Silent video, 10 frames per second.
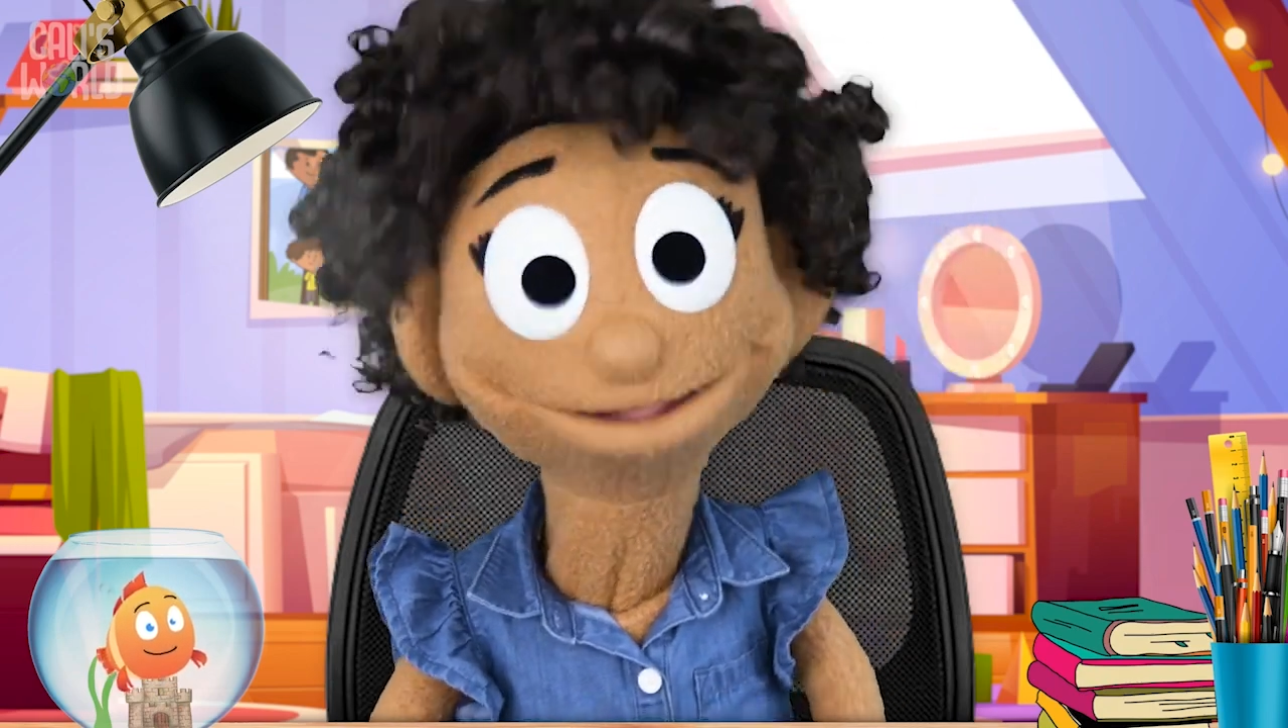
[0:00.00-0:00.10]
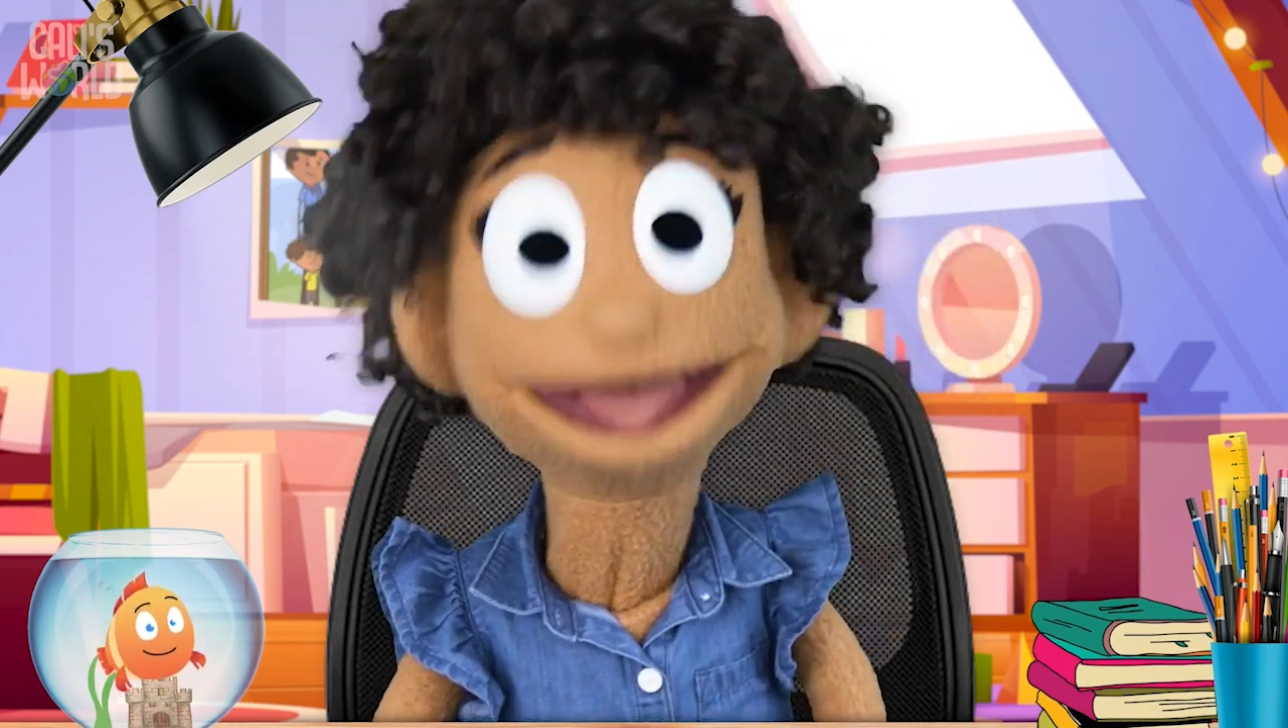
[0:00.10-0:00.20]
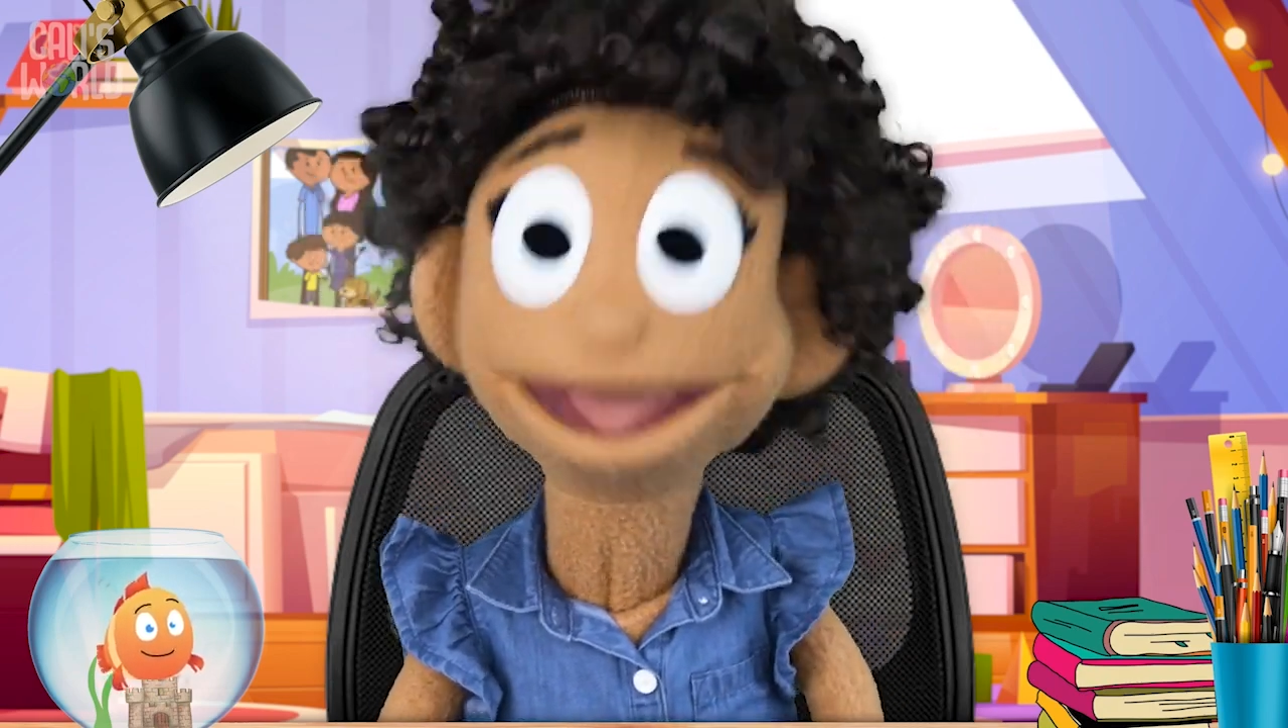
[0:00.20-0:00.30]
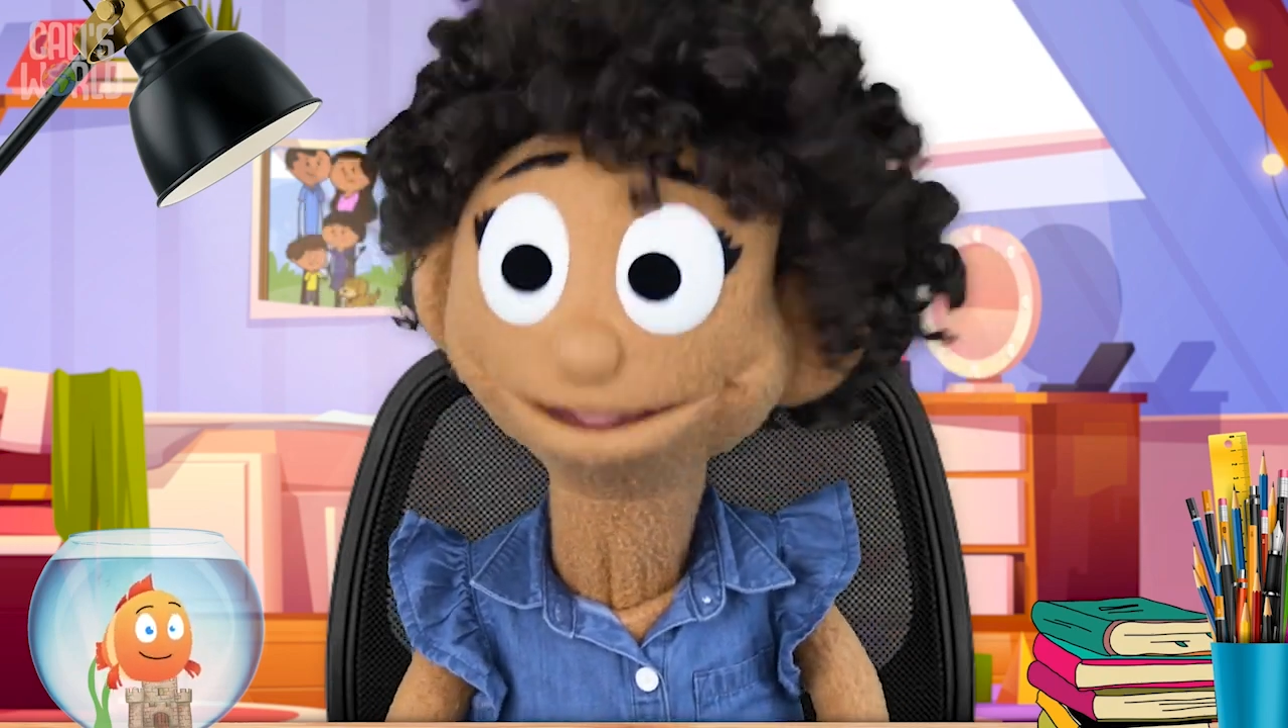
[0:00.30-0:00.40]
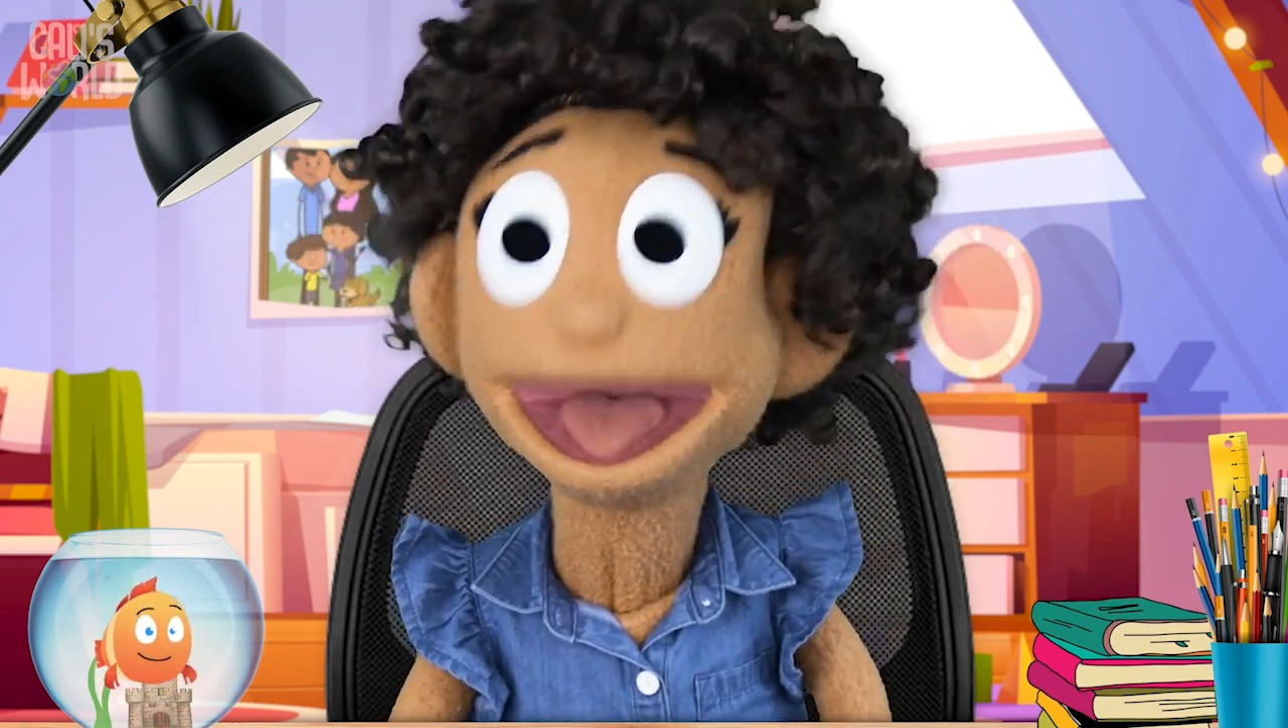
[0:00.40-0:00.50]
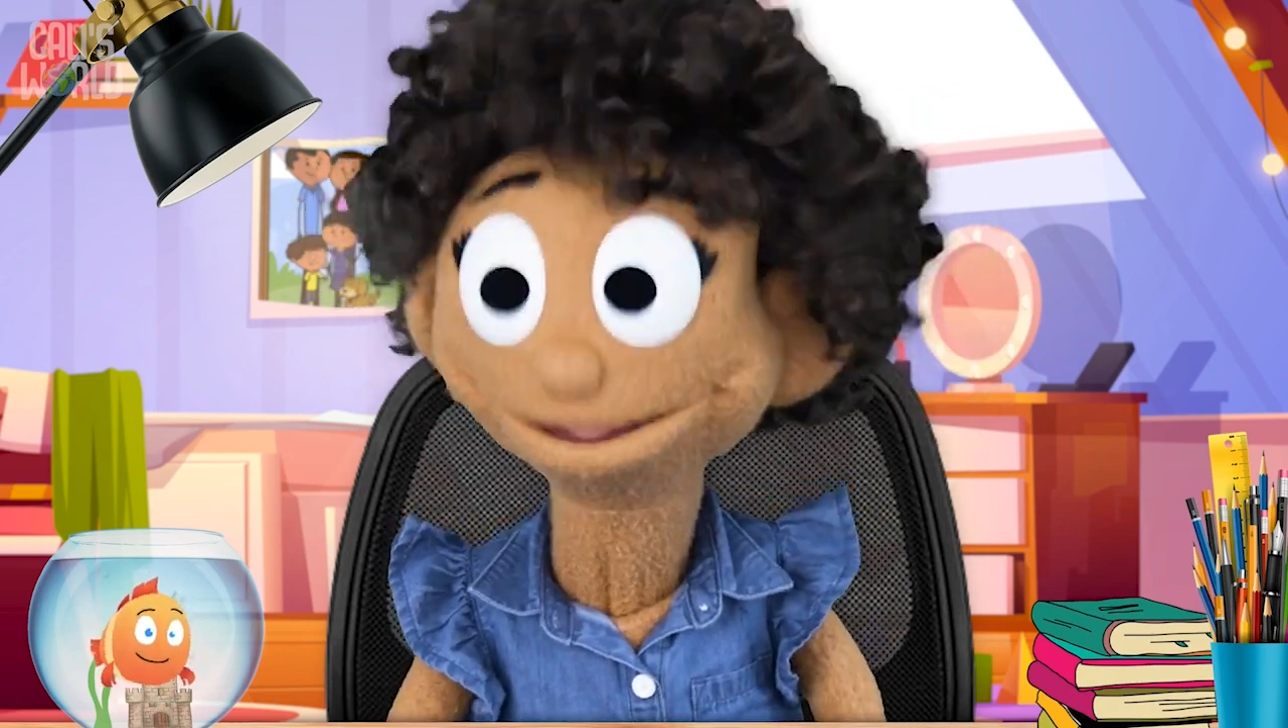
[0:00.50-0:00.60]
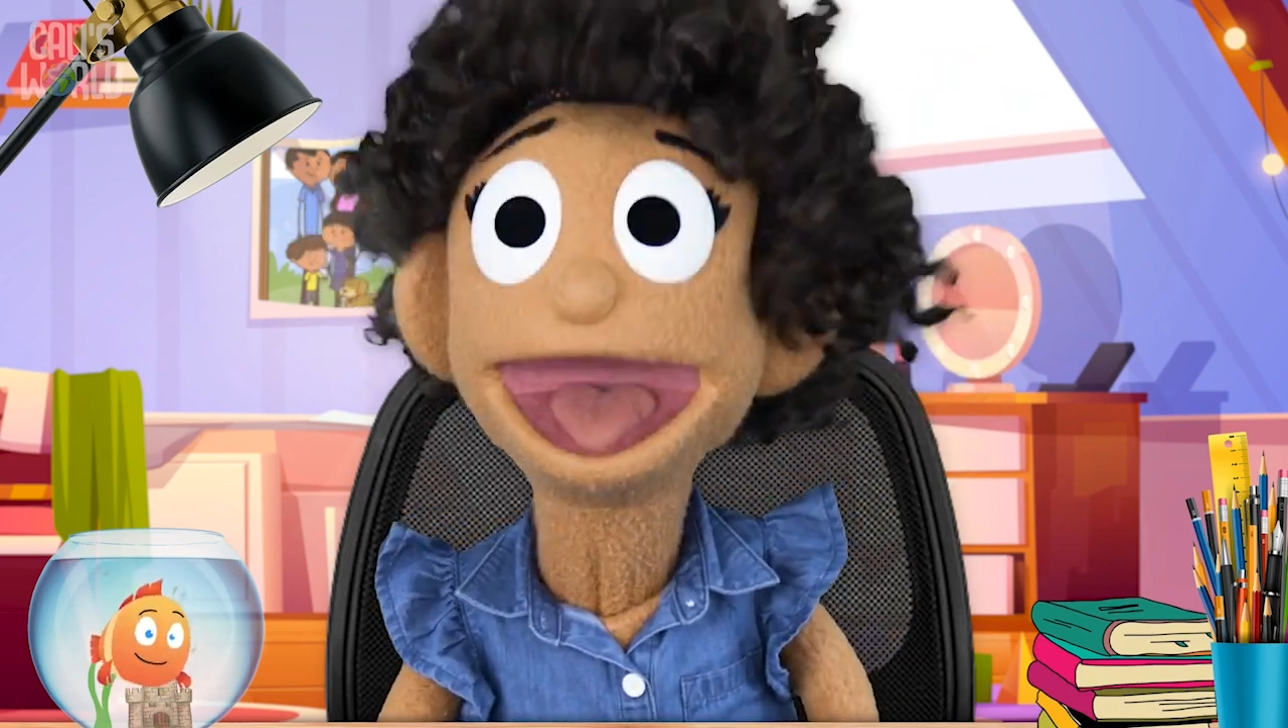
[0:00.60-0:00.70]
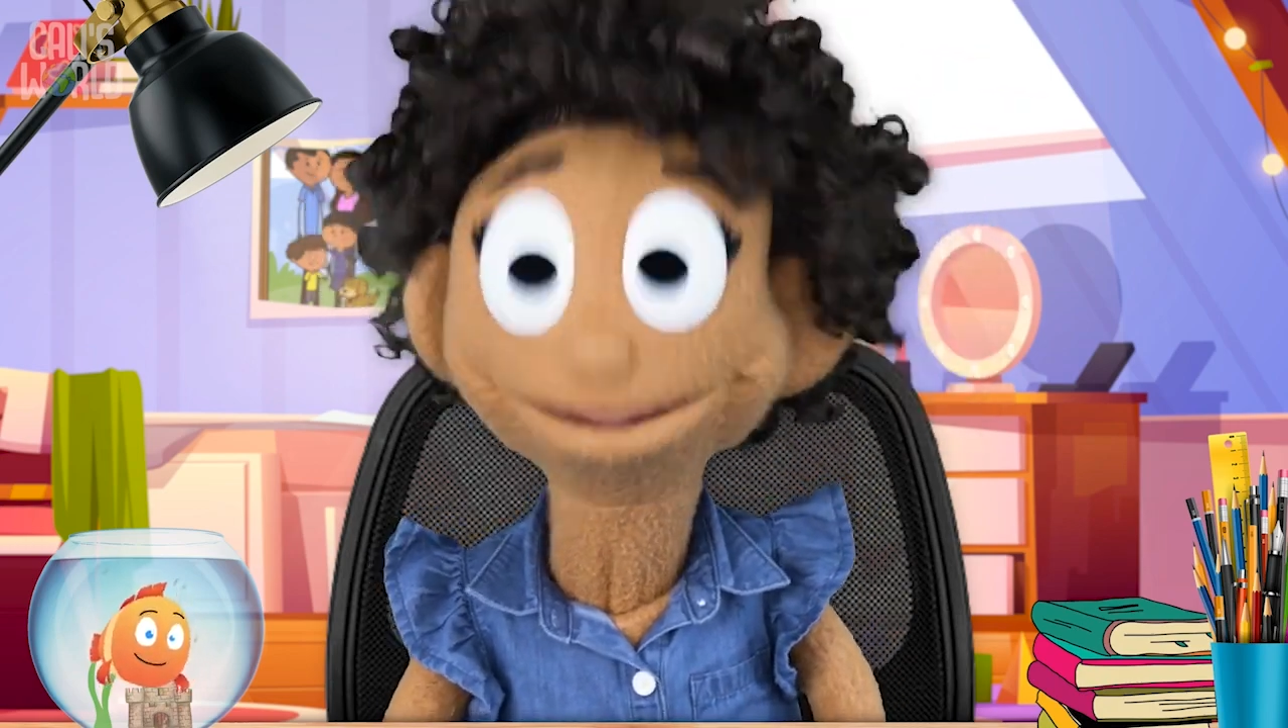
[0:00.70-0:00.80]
wiggling with me,